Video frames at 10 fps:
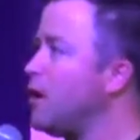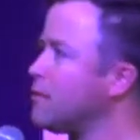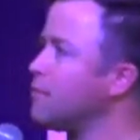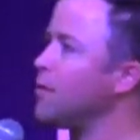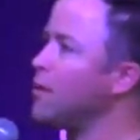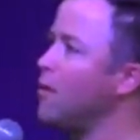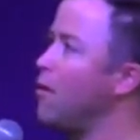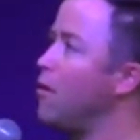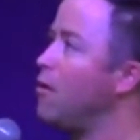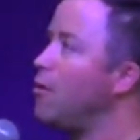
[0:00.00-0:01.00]
not
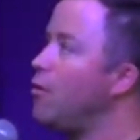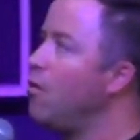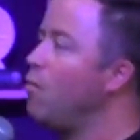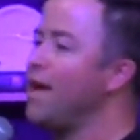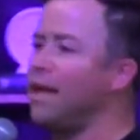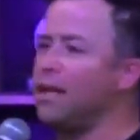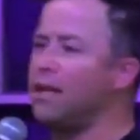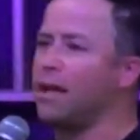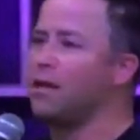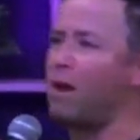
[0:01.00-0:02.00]
what he
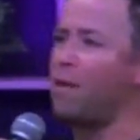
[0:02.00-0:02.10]
did.